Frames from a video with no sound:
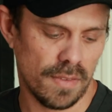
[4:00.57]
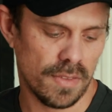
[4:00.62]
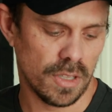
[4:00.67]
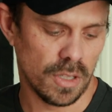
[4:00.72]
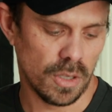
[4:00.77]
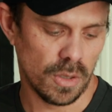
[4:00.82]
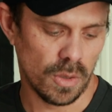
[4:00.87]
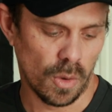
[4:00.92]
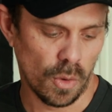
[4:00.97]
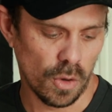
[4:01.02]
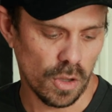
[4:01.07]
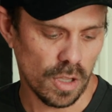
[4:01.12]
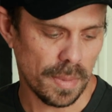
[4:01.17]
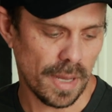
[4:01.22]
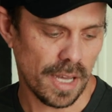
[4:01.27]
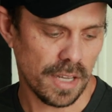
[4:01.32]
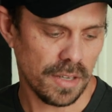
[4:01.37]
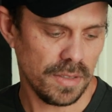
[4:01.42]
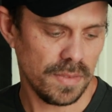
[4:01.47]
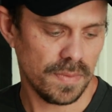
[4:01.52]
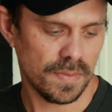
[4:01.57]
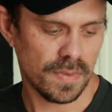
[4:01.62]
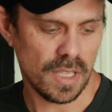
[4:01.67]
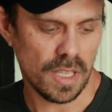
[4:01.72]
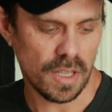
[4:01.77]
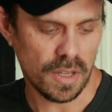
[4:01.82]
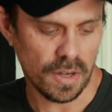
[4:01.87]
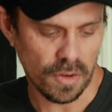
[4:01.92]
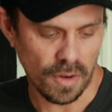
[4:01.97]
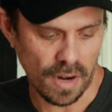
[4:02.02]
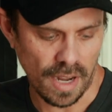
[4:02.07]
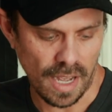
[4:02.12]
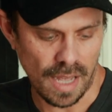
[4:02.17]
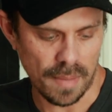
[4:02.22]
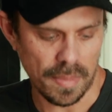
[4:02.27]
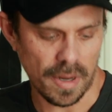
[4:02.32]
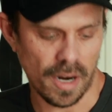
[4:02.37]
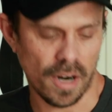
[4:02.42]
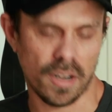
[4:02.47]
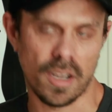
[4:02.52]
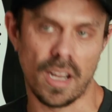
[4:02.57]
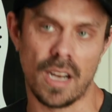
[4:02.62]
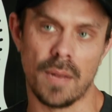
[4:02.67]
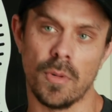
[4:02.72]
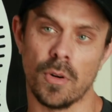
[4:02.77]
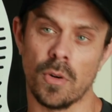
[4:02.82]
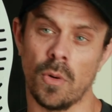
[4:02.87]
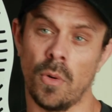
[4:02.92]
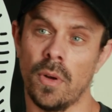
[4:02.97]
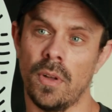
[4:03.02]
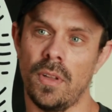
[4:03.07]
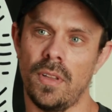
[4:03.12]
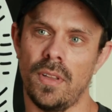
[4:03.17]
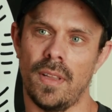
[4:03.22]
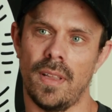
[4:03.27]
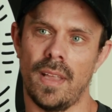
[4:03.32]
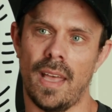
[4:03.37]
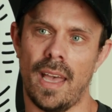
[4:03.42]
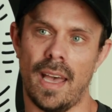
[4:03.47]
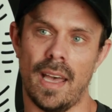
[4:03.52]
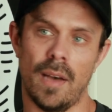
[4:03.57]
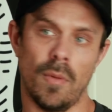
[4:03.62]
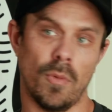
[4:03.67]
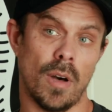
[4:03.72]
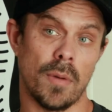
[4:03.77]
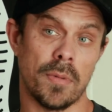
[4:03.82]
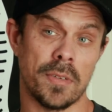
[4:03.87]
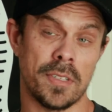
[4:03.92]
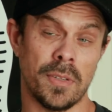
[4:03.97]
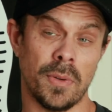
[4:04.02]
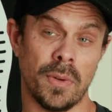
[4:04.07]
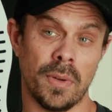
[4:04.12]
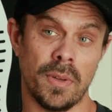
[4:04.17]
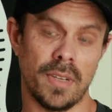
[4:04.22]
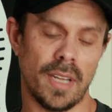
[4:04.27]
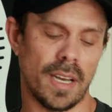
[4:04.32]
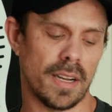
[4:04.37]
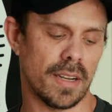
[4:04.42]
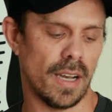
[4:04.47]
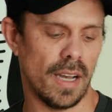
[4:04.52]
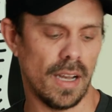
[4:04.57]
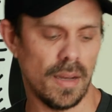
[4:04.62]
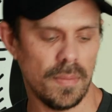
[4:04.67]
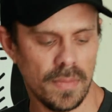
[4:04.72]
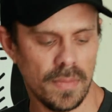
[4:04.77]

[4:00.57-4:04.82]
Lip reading: the little oil bottle, you can grab our cutting board oil at walrusoil.com